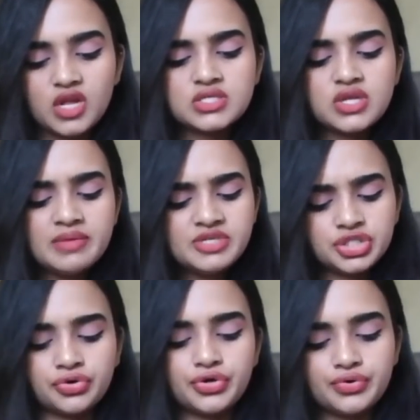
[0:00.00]
So let me
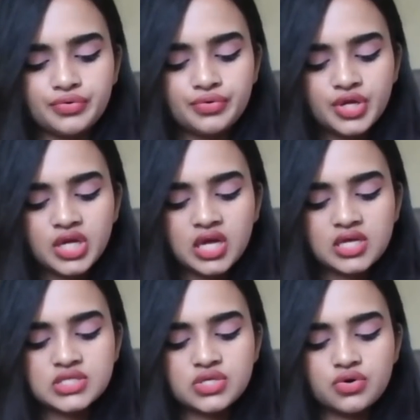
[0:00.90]
show you.
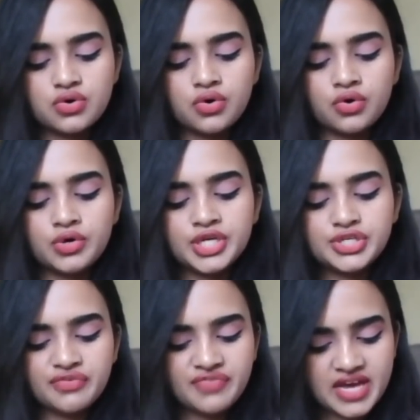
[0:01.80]
So go into
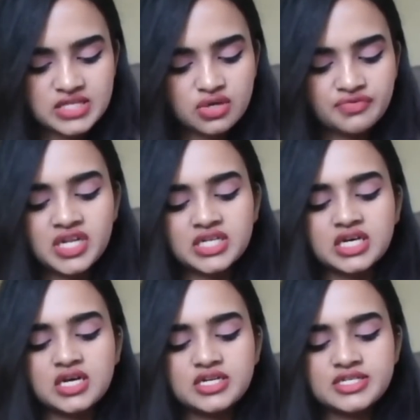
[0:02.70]
effects or
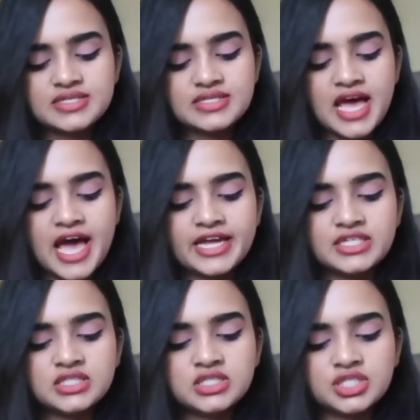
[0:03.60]
filters,
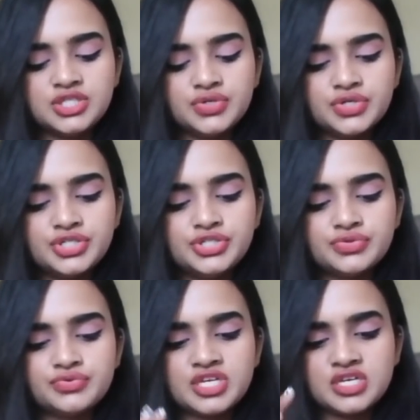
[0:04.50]
and you could
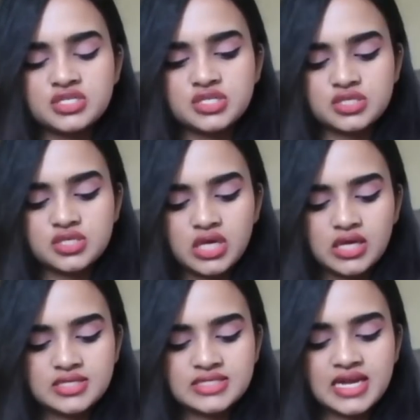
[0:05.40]
do this
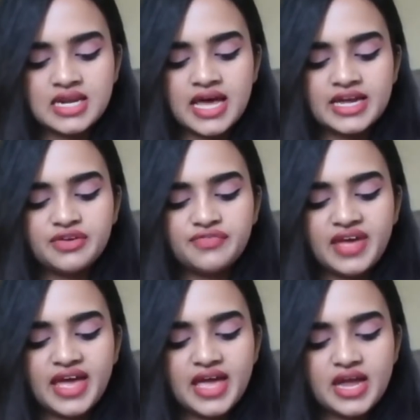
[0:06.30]
sunlight
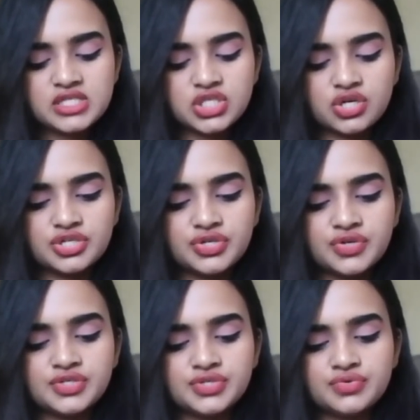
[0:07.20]
effect, or you
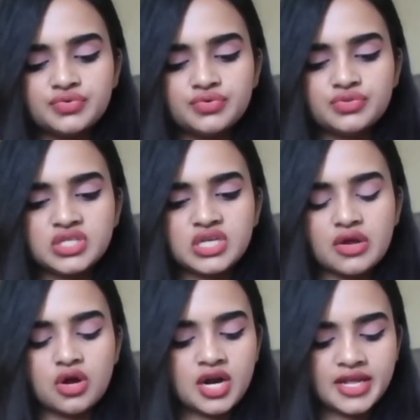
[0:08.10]
could do the
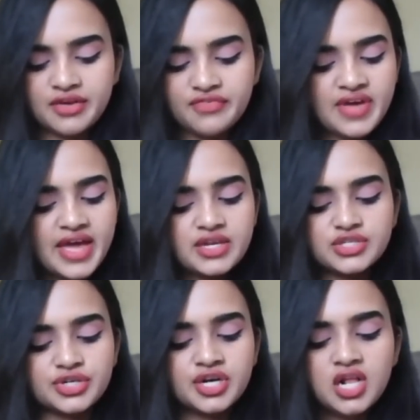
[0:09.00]
recording effect,
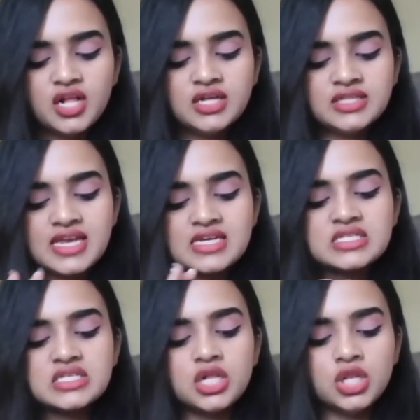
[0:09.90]
or there is
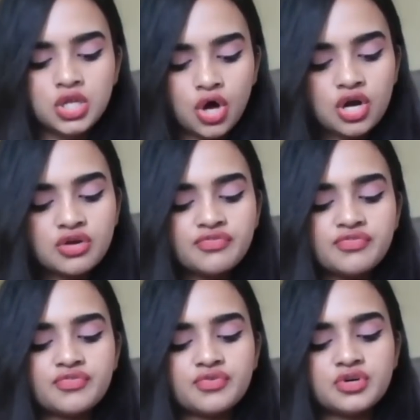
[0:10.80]
a lot
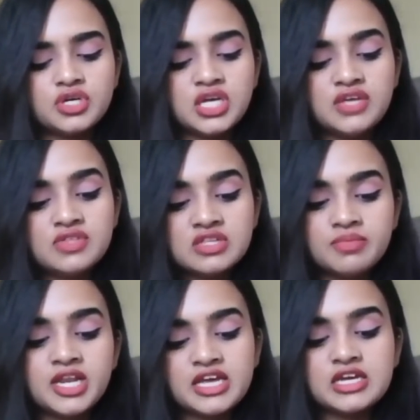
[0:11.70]
of, even the
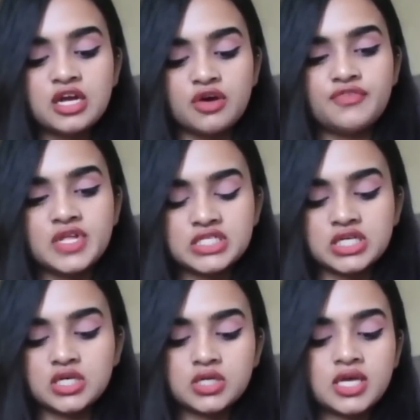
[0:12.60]
bling of filter.
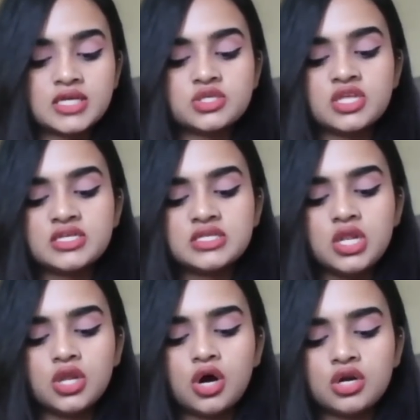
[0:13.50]
Okay, so there's a
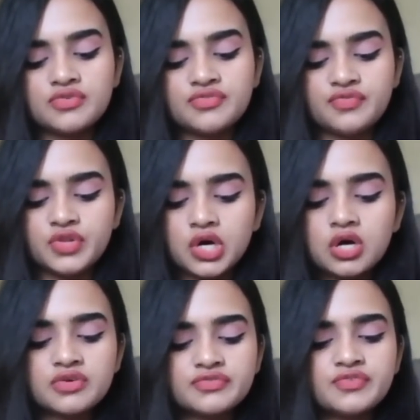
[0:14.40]
lot of
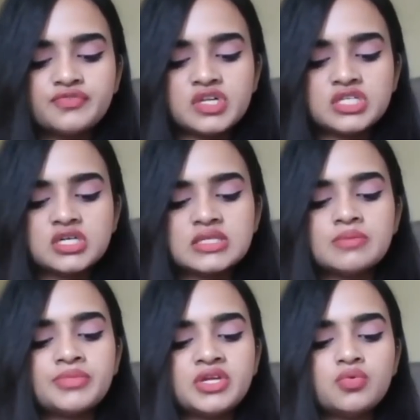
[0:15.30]
filters in
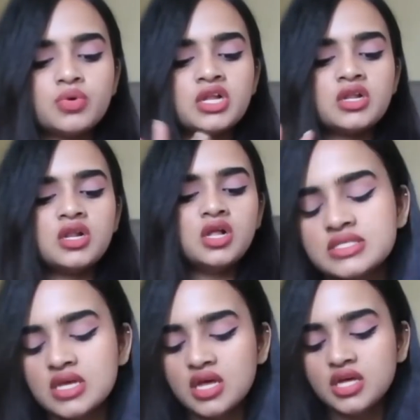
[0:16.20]

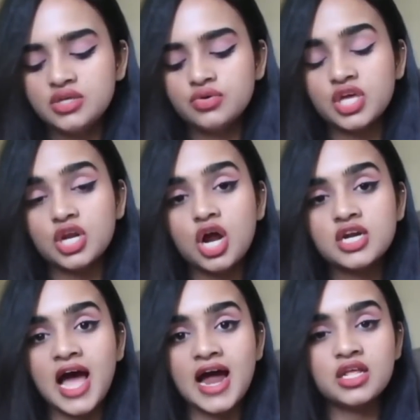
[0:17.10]
Prequel. You
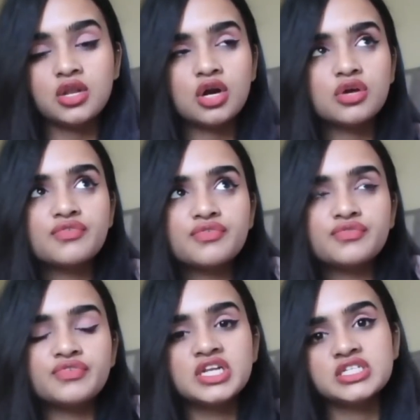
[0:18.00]
cannot add a lot of
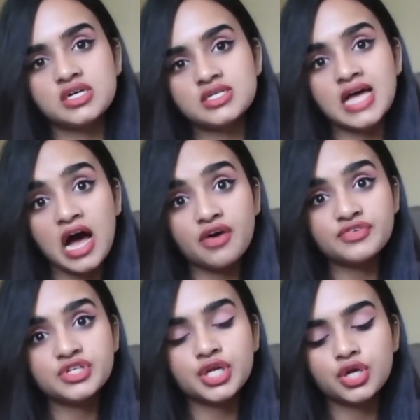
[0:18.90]
filters
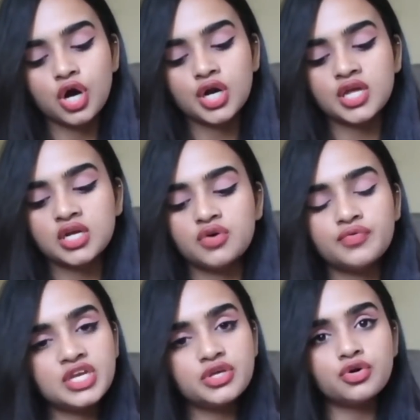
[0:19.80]
after recording a
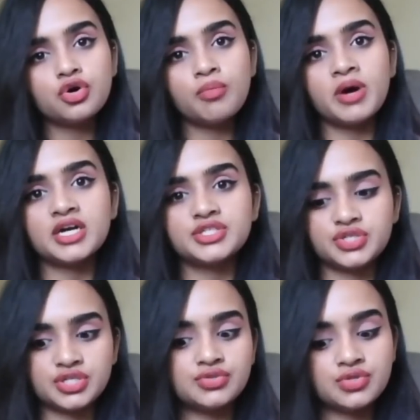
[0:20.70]
video, but you
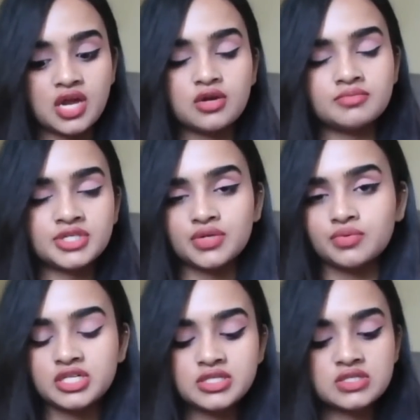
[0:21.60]
can do that on
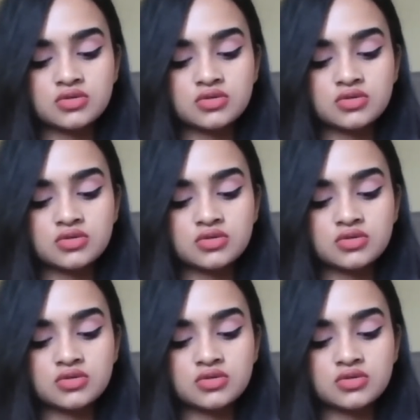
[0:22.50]
Prequel.